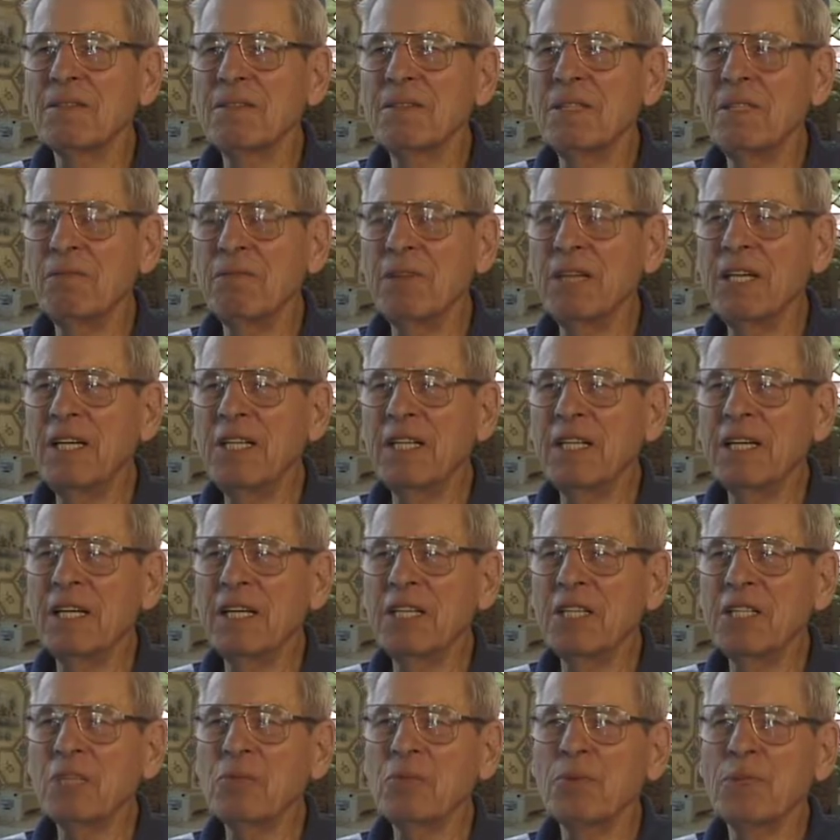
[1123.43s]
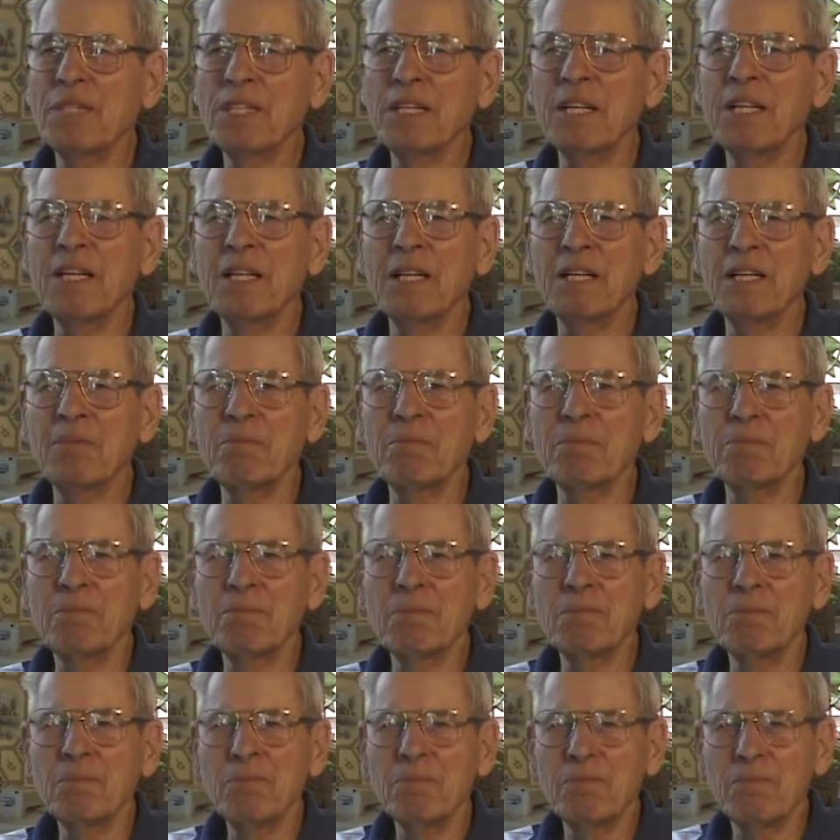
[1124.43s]
if anything, I just resented the
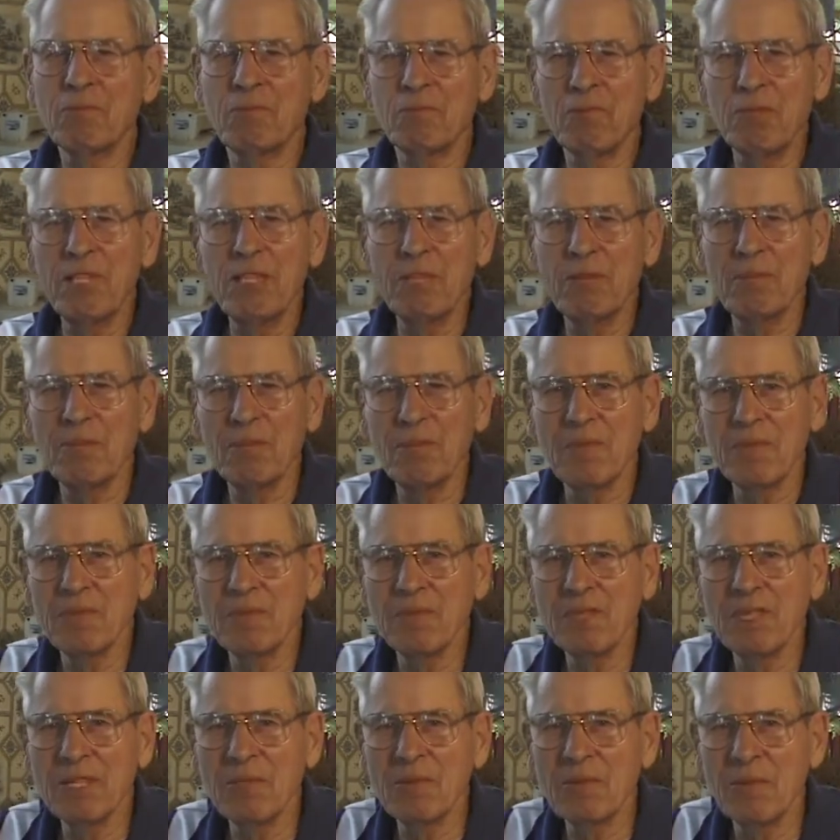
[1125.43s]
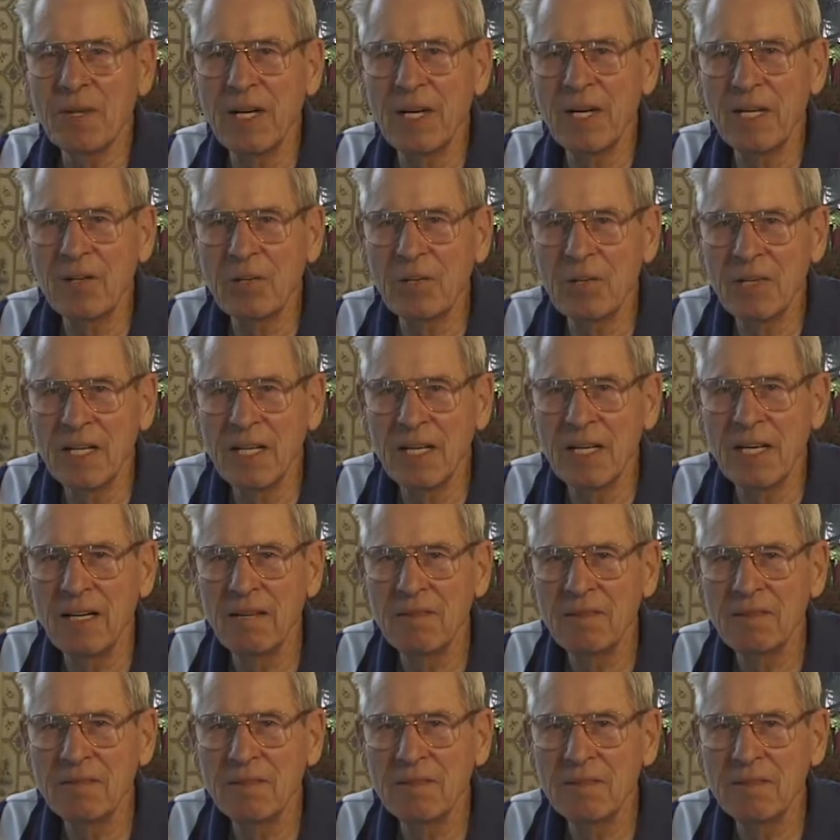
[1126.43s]
freedom that a writer would
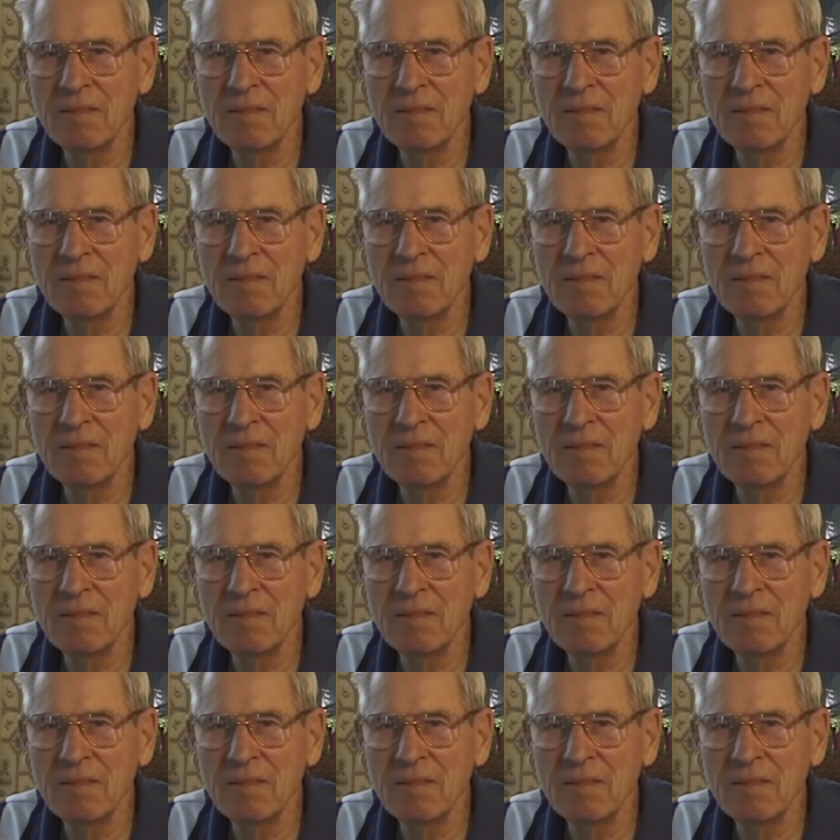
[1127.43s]
have